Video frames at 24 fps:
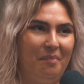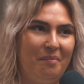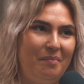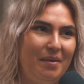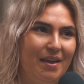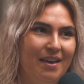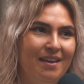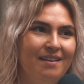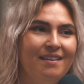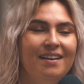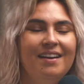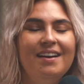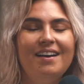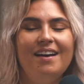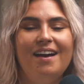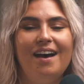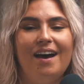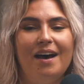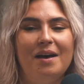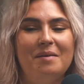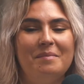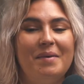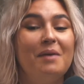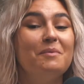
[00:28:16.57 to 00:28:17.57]
be.
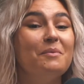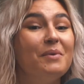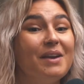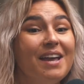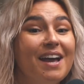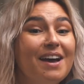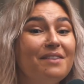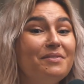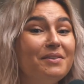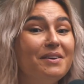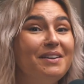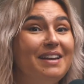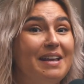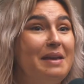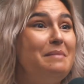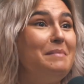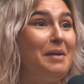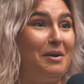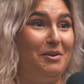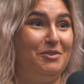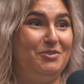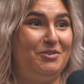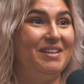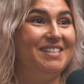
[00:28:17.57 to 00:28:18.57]
And we have an
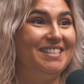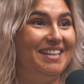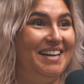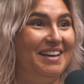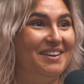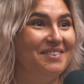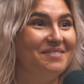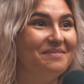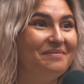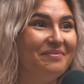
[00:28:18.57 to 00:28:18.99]
email address now.